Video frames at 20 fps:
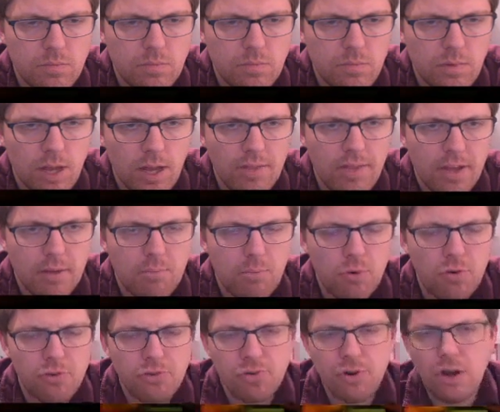I think
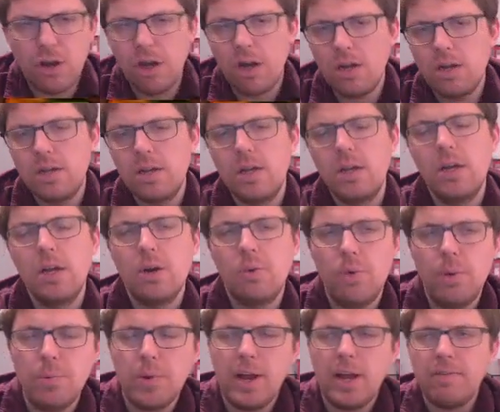more draw.
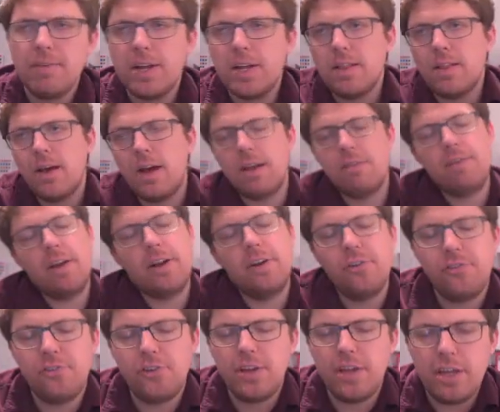We were having a lot of
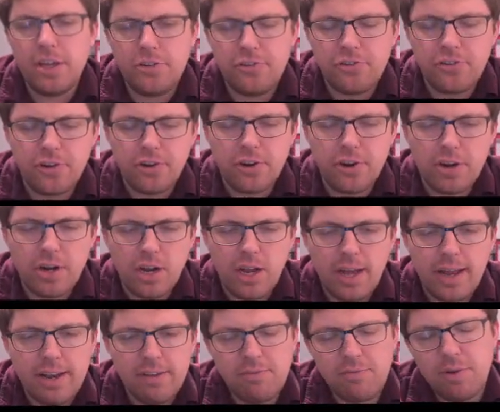energy each turn,
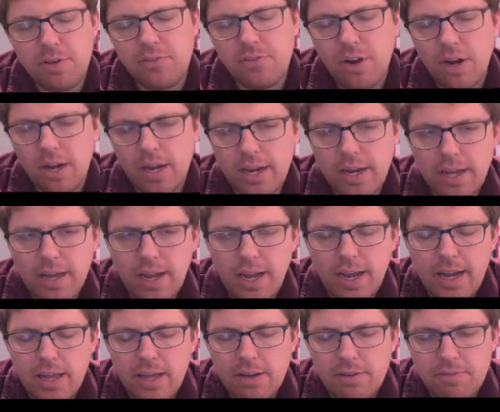and if we start getting
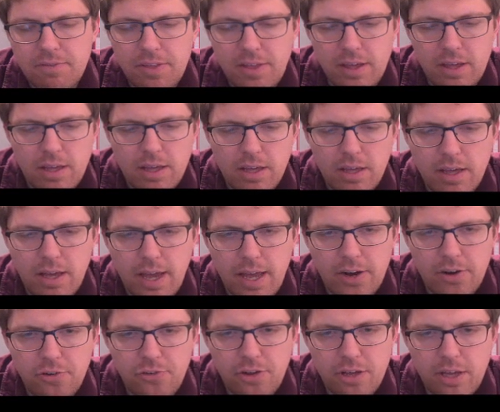any of the
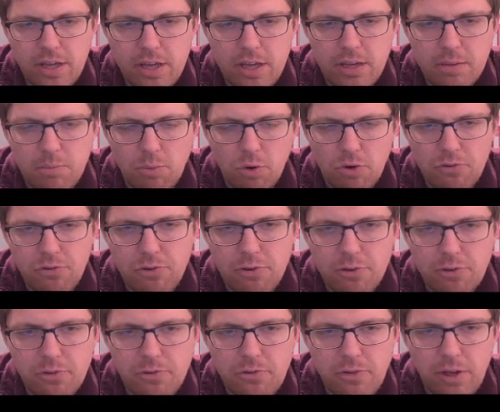energy
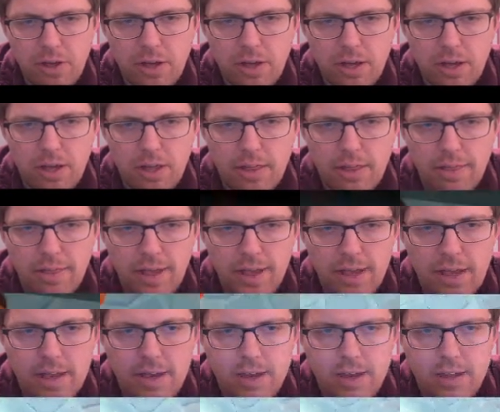morsels,
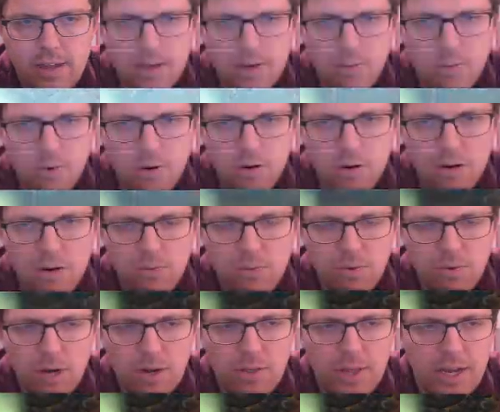then we're
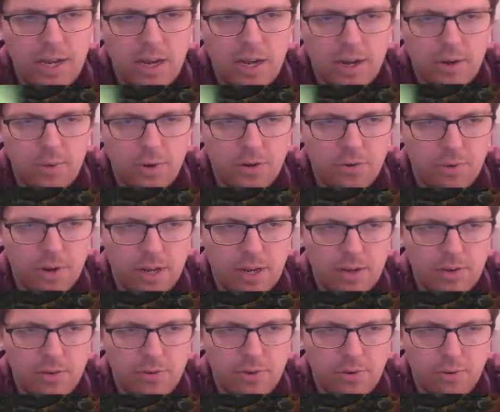really not going to run
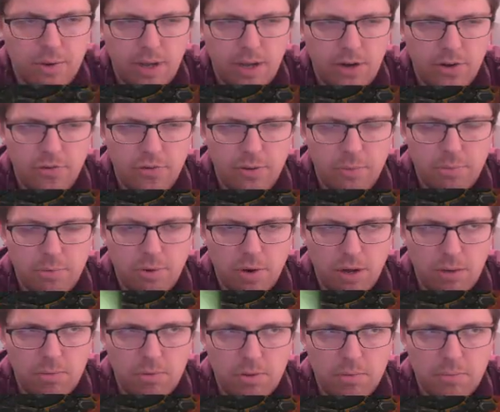into energy
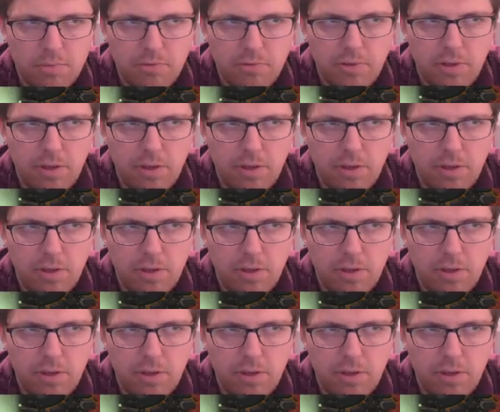problems.